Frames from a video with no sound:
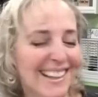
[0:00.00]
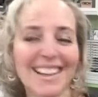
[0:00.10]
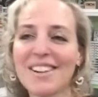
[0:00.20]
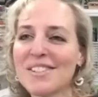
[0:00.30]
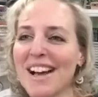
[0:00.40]

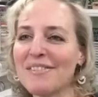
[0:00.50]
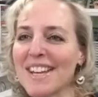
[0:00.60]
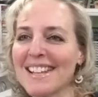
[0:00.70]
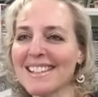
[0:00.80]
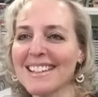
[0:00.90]
he goes off
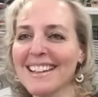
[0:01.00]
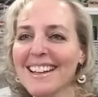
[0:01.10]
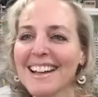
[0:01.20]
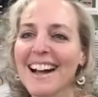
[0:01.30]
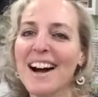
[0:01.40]
dancing.
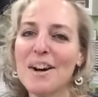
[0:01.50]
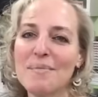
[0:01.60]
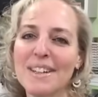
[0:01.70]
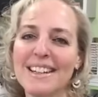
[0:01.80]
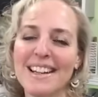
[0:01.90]

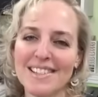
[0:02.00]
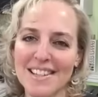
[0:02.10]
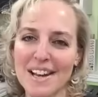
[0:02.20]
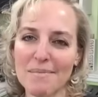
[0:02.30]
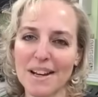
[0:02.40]
Um, next
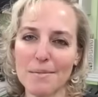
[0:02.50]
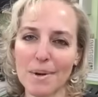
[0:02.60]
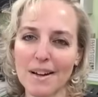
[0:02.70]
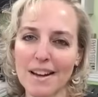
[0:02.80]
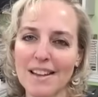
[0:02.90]
time that I
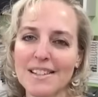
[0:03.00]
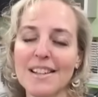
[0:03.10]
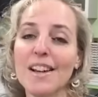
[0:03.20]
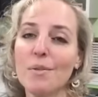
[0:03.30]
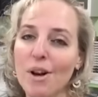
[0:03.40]
broadcast
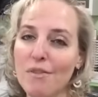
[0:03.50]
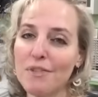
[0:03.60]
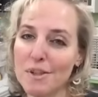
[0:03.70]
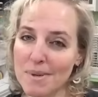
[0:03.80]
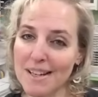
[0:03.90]
will
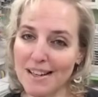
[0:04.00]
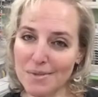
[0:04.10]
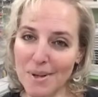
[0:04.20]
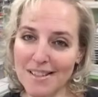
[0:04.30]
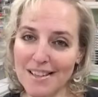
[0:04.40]
hopefully be
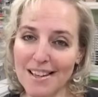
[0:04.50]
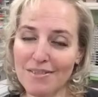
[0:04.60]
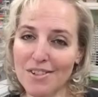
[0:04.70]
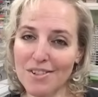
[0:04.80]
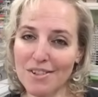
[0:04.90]
next Wednesday
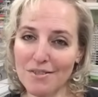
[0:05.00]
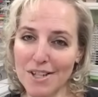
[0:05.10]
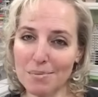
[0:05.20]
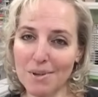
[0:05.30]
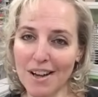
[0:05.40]
if there's no
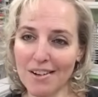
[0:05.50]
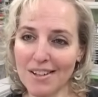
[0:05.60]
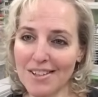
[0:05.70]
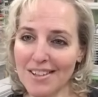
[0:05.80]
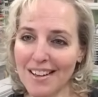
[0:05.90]
Facebook
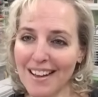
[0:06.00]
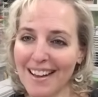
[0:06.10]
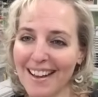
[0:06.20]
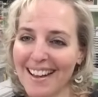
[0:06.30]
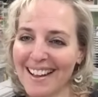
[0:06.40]
outage
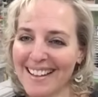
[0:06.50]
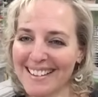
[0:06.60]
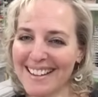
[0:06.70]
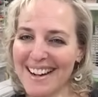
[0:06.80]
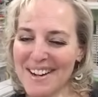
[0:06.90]

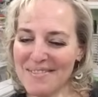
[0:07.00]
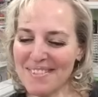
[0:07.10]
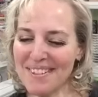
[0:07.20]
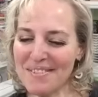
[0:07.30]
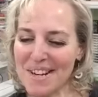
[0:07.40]
and
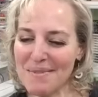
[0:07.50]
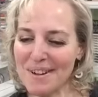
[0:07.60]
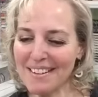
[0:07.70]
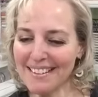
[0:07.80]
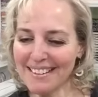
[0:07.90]
um, we
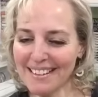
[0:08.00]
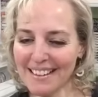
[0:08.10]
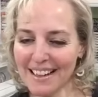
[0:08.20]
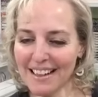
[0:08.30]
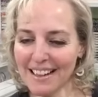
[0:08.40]
will
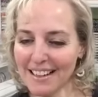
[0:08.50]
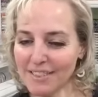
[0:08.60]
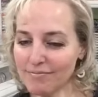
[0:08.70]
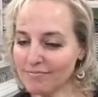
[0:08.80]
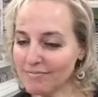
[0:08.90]

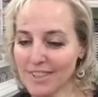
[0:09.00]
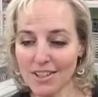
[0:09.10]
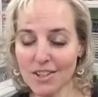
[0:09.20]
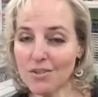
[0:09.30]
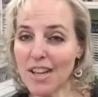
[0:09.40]
uh,
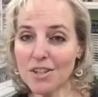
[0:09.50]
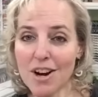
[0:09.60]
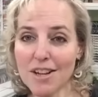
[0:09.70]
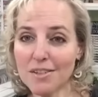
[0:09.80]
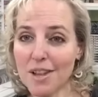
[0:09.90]
do that
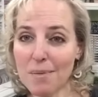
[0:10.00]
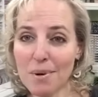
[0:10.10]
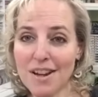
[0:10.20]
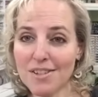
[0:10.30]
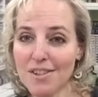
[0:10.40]
dry that
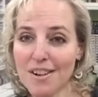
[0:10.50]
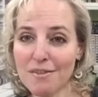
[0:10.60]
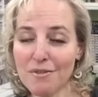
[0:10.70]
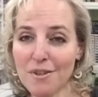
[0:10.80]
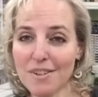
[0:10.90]
prize
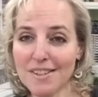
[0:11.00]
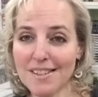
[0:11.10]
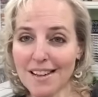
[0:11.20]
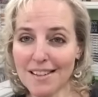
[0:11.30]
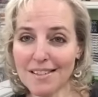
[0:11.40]
drawing for the
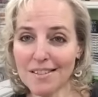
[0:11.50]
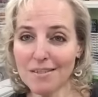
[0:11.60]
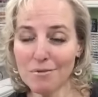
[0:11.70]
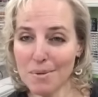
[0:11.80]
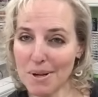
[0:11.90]
second
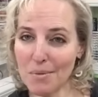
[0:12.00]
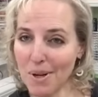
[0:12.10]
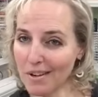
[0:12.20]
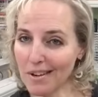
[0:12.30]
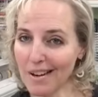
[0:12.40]
ribbon
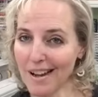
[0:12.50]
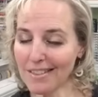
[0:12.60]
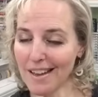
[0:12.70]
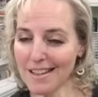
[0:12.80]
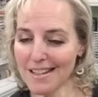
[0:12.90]
winner
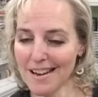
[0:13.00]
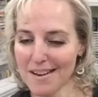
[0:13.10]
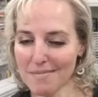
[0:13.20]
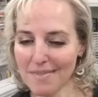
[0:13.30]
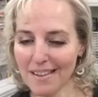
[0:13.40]
at that
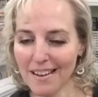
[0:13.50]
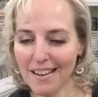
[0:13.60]
time.